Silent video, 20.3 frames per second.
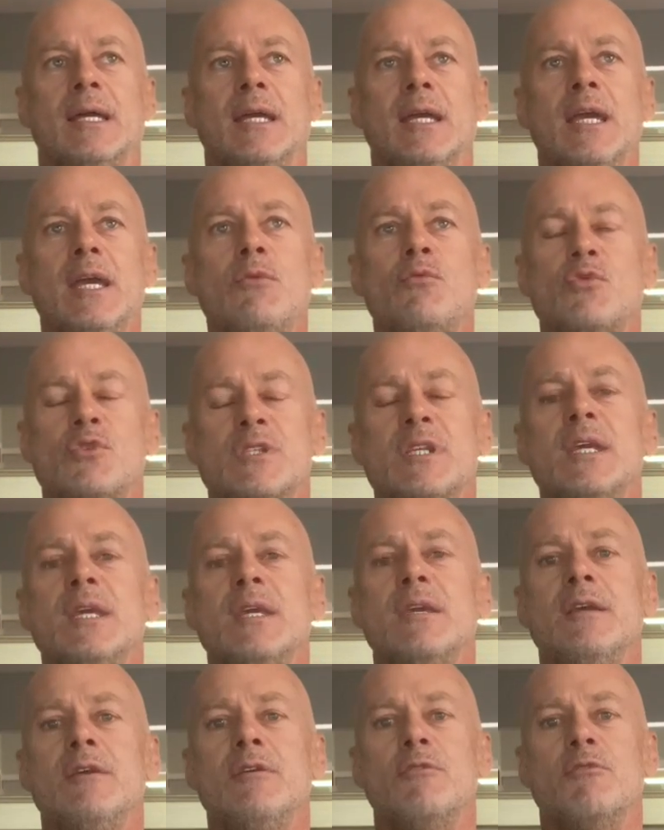
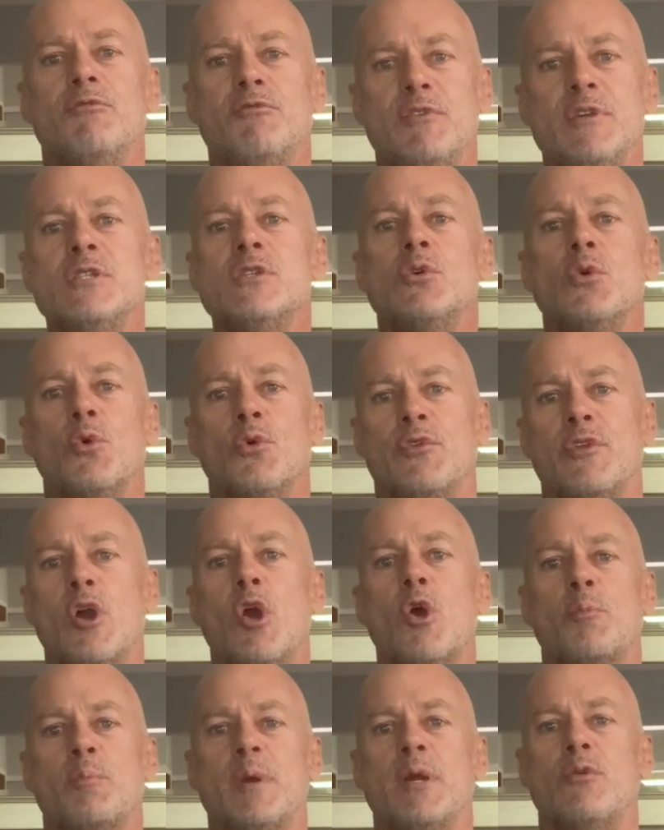interesting physical
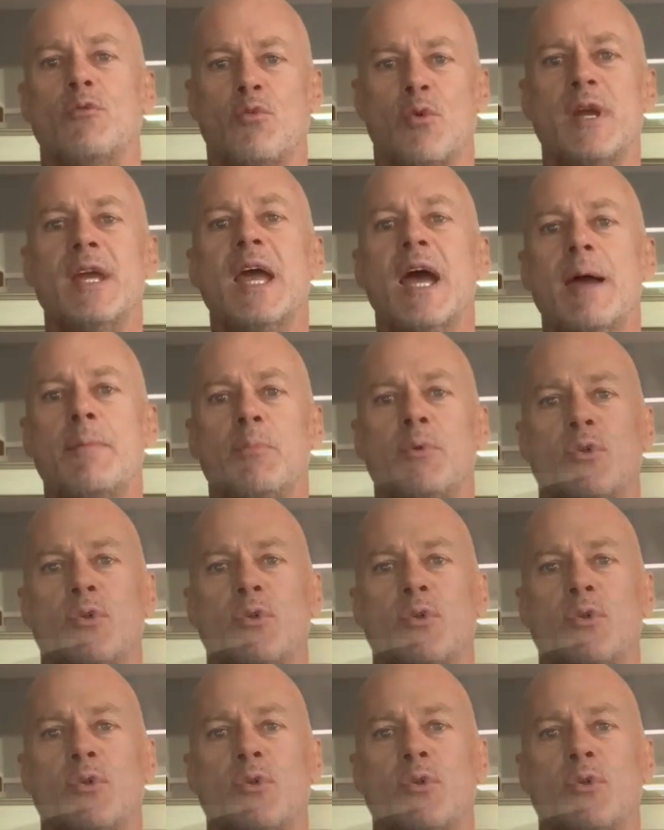therapy rehab